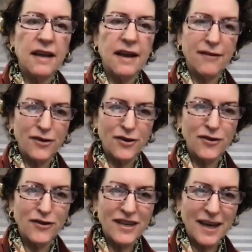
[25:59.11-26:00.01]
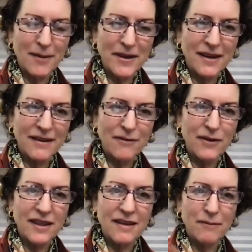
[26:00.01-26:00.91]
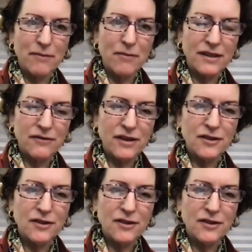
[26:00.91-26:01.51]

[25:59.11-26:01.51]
afternoon tapping with the Breast Friends